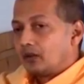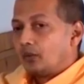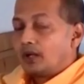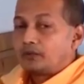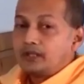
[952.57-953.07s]

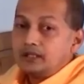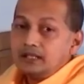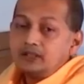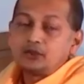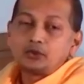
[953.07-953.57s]
What we
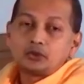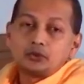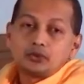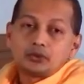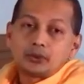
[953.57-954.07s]
need to
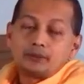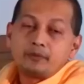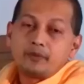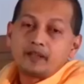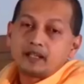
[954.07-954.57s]
do,
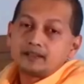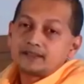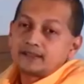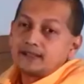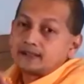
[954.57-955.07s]
Swami
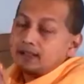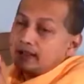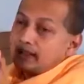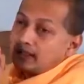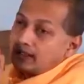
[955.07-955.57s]
Vivekananda says,
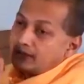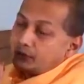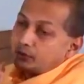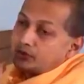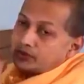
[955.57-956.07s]
is
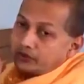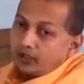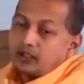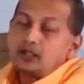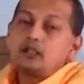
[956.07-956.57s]
to
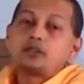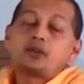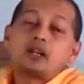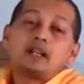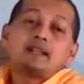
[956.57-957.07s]
struggle to
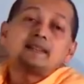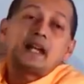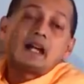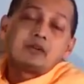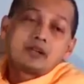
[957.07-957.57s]
raise
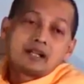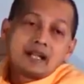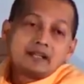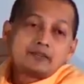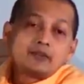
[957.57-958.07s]
our
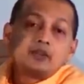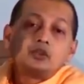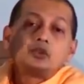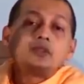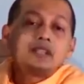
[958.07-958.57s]
life
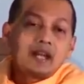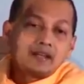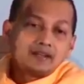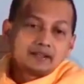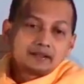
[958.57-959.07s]
to the
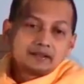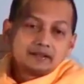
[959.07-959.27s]
ideal.